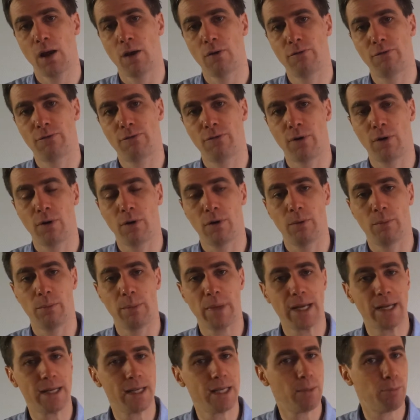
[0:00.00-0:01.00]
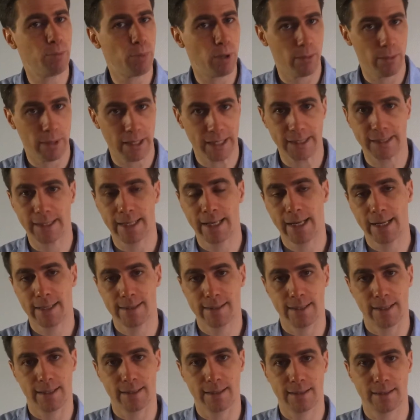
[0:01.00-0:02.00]
for many public data
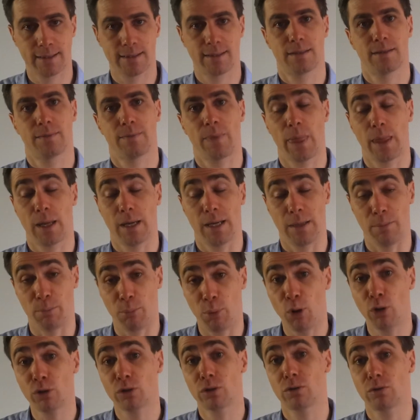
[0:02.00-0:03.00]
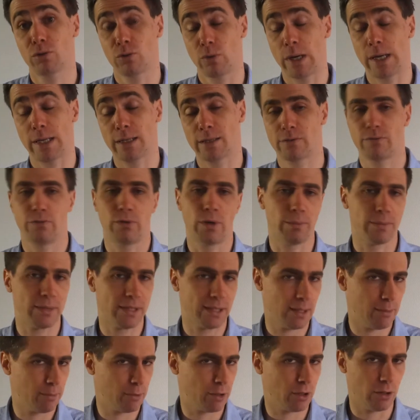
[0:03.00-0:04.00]
sets, important ones, from
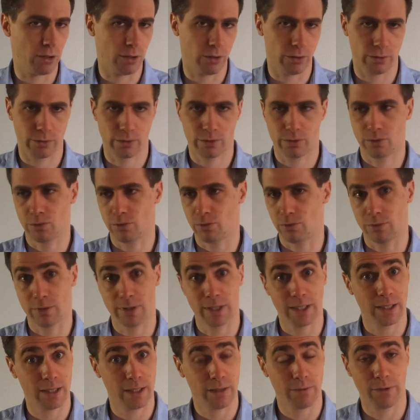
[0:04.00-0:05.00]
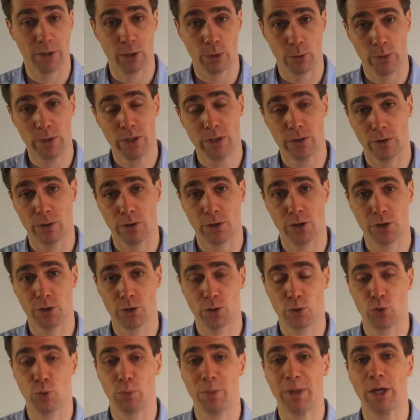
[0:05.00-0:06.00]
zip codes to scientific research,
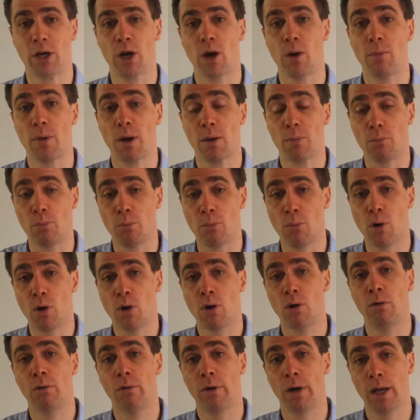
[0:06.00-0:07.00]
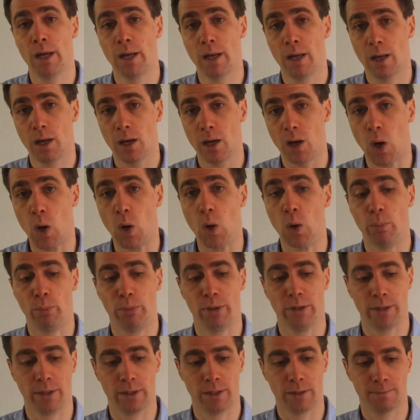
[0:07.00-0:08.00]
to become more
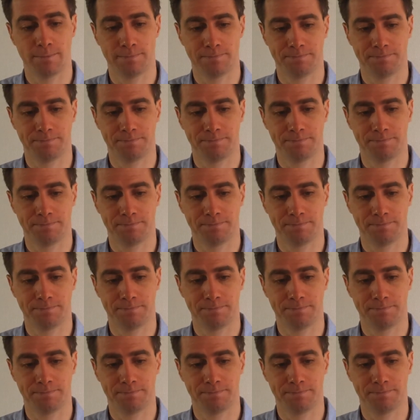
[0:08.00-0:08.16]
open.